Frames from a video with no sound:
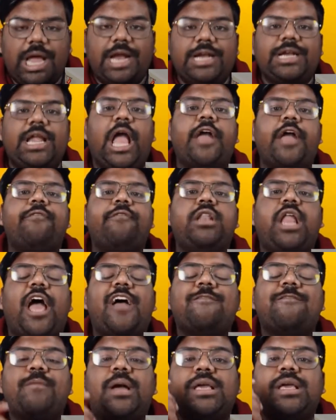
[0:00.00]
and I will
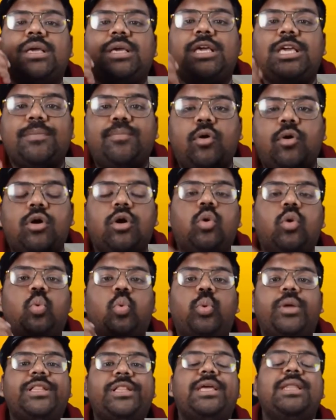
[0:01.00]
have my ebook
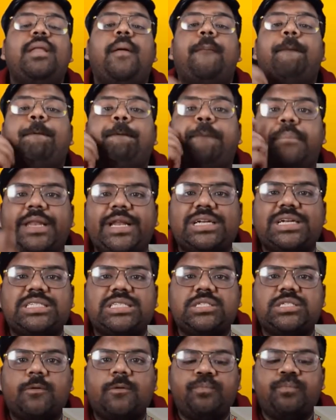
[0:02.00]
within
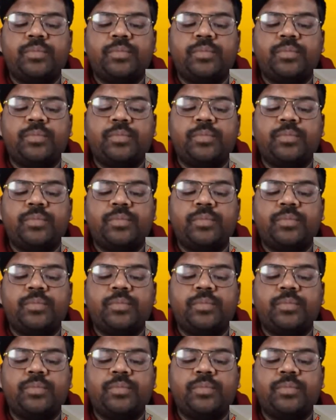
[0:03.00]
minutes.